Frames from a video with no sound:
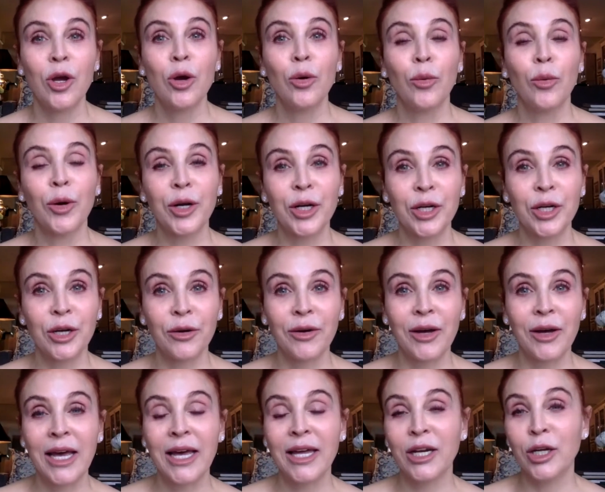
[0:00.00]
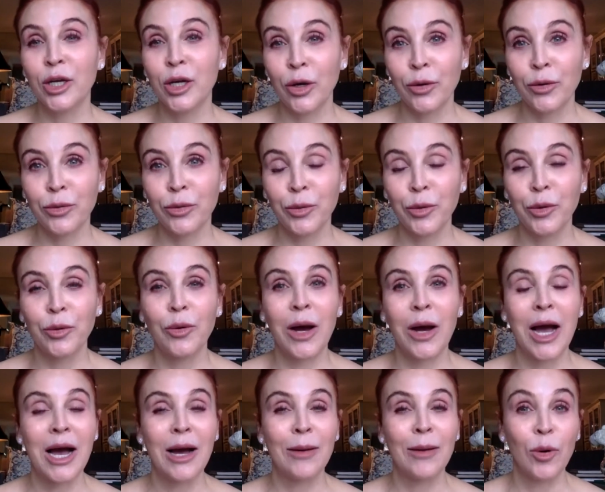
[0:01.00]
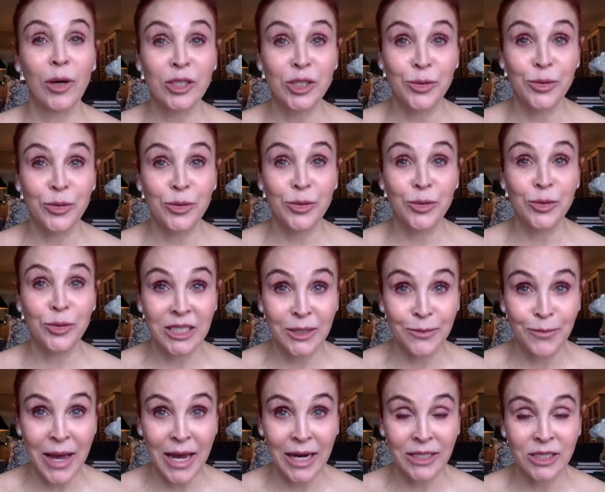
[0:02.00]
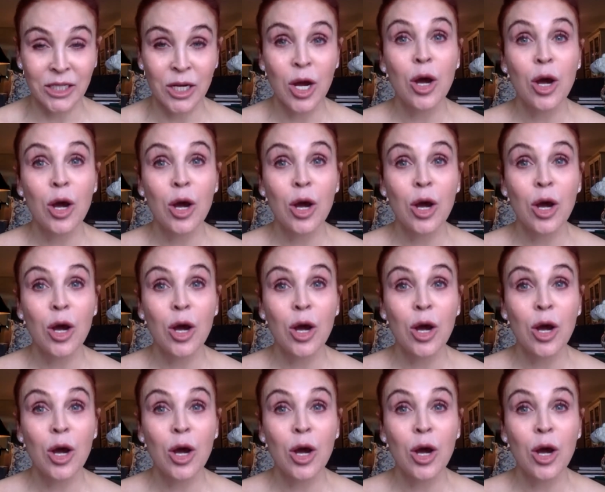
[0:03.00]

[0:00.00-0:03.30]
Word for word: we're going to go ahead and go through what to expect.